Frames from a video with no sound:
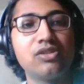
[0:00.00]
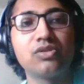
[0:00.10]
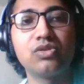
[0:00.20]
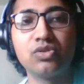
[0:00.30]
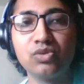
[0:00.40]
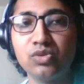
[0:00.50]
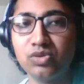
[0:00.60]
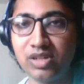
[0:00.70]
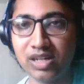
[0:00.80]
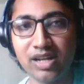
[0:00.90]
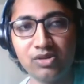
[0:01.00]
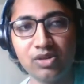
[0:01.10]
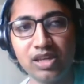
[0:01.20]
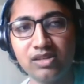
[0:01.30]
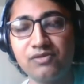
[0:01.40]
So do try
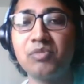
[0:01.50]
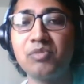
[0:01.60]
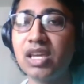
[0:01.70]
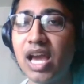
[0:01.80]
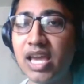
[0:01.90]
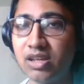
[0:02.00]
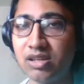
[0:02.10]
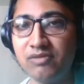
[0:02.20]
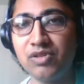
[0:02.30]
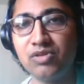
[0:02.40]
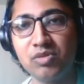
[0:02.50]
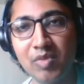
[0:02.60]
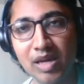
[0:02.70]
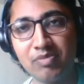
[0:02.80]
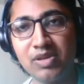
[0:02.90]
to gauge. For me, I even
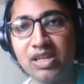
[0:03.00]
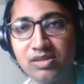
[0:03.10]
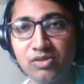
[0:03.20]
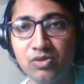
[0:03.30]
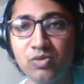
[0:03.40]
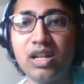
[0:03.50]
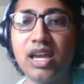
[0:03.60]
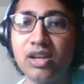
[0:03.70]
though my PI is a new one,